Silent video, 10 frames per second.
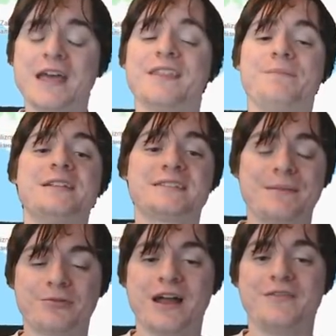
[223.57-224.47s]
they've been
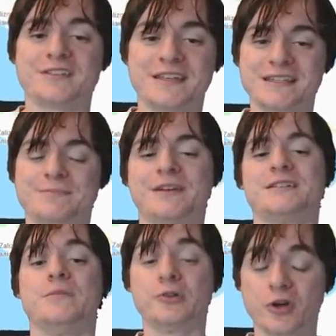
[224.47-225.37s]
separate ever since because
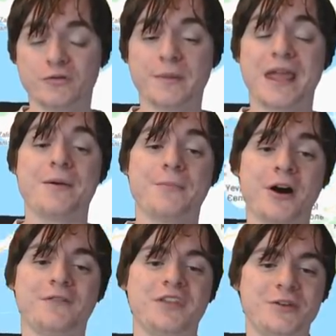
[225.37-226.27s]
Moldova became a
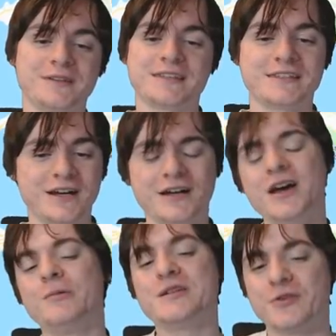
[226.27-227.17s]
part of the USSR,
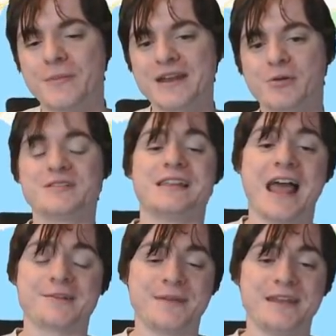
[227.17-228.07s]
whereas Romania was
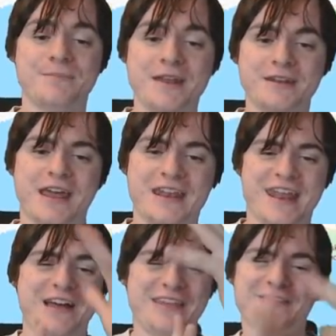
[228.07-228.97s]
allowed to be independent, and
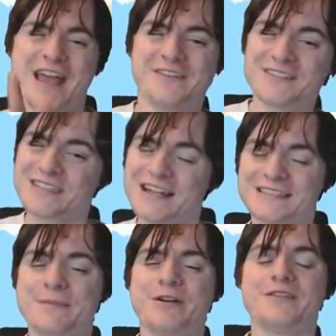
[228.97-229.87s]
now they've kind of stayed
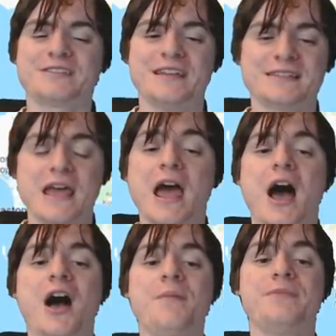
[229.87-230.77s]
separate ever since.
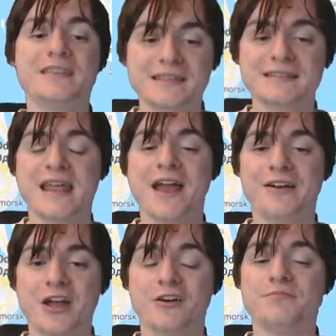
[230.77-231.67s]
This is an
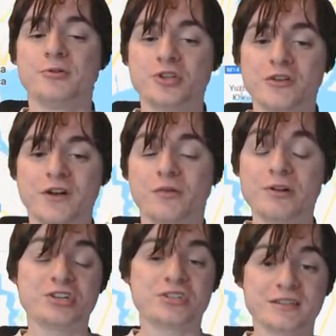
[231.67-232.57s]
area of Moldova
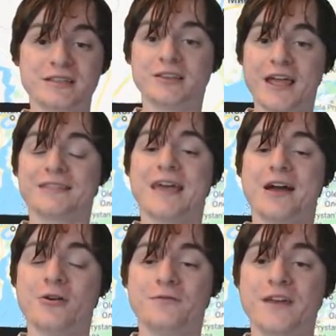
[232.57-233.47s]
which doesn't like that
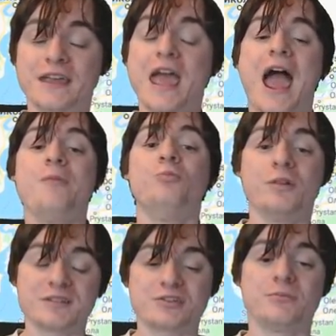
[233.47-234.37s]
whole thing and
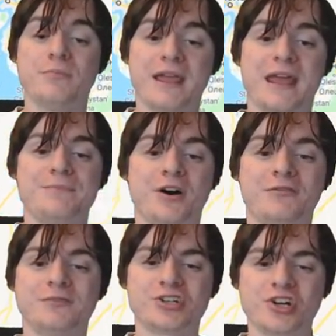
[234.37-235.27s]
wants to remain a part
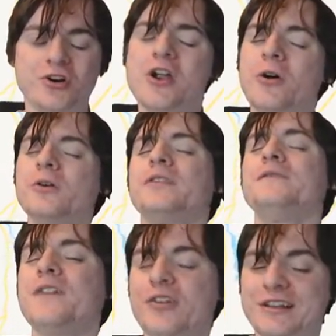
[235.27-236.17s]
of Russia, or at the
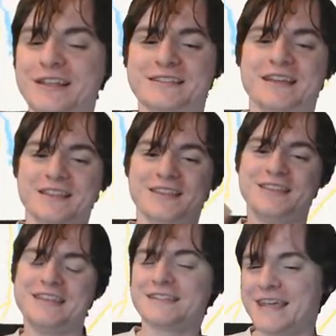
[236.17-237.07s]
very least,
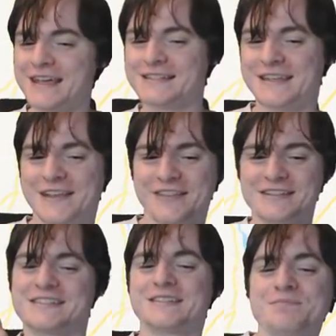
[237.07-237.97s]
these days,
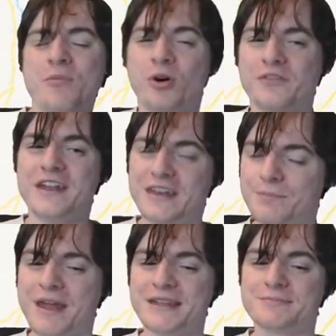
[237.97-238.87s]
there's more of an
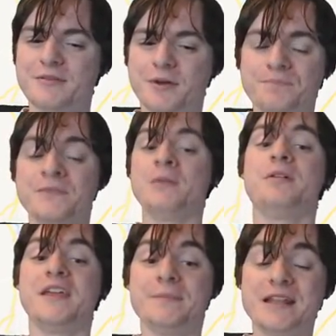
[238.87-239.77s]
independence movement, but
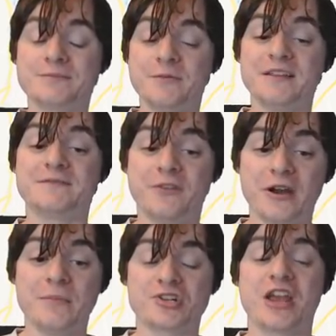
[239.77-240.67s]
the independence movement is very
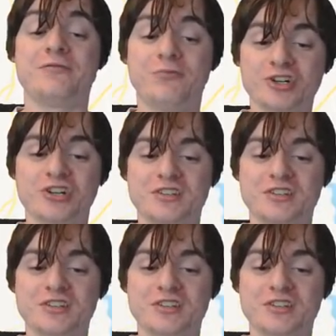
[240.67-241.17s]
much a Russian